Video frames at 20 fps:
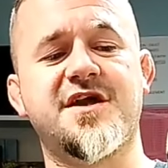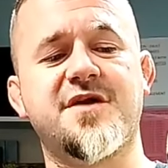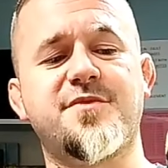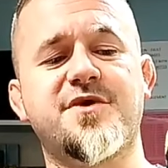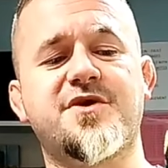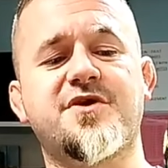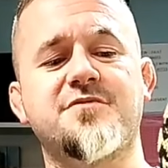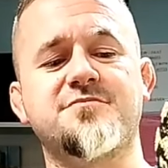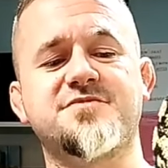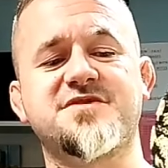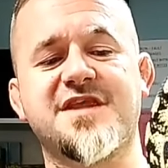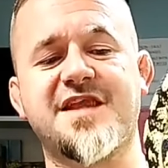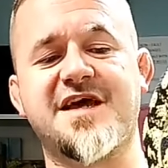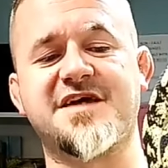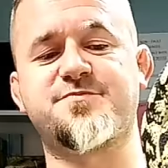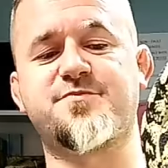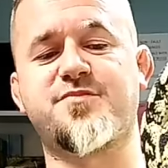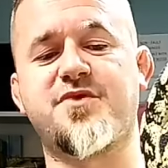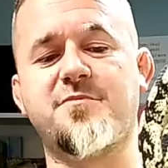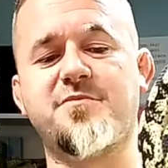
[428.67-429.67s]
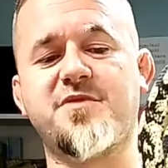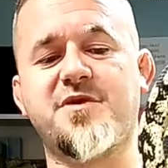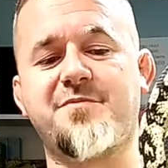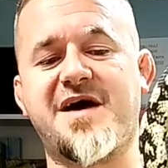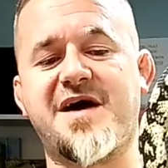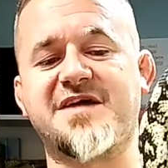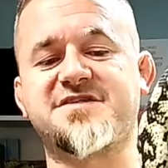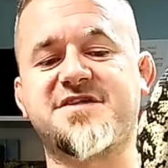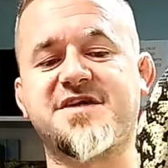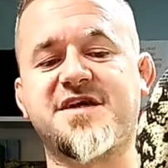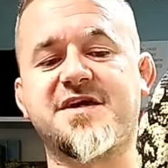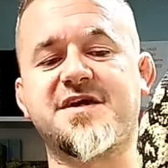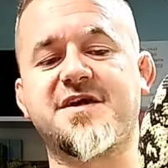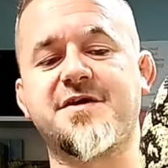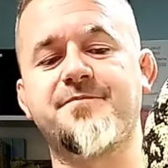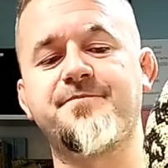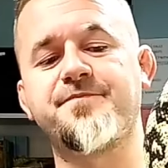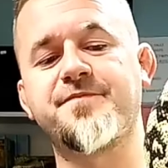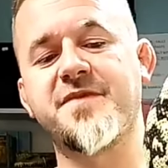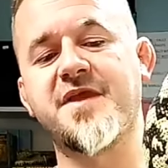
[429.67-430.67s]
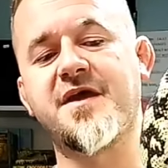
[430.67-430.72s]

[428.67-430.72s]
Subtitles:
and it becomes less problematic.